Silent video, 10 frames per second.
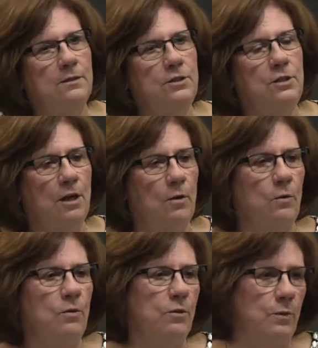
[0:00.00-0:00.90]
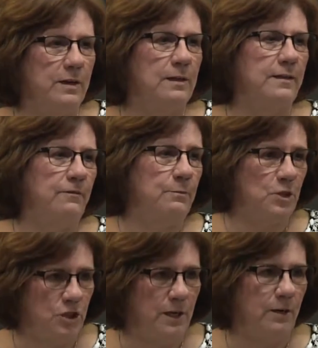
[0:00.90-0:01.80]
to know the Wycliffe
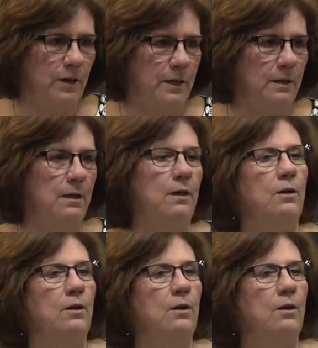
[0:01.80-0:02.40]
missionary.